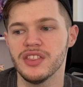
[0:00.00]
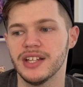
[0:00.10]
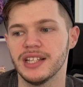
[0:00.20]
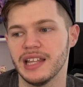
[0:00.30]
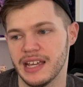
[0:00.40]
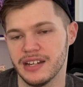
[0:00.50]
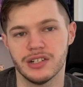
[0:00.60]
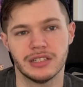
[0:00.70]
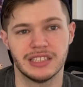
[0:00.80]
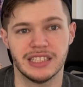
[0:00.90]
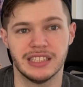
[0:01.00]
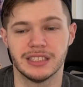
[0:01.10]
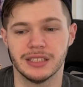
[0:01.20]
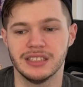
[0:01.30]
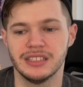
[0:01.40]
the later
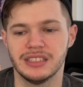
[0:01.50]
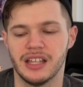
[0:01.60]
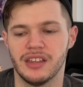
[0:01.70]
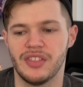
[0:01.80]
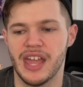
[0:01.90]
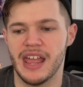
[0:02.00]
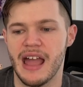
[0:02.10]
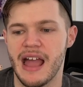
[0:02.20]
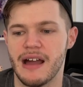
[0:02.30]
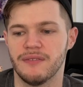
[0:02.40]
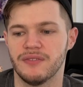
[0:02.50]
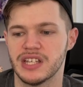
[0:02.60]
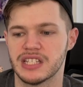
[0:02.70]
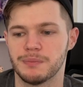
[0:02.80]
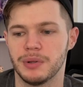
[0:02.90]
seasons, they have
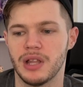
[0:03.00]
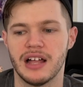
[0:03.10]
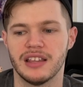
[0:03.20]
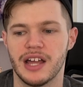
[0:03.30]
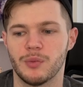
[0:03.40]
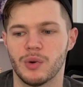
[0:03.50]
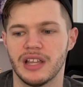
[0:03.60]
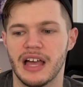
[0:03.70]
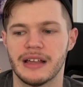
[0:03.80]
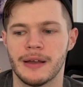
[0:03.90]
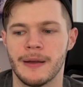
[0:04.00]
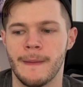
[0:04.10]
this plot line where, like,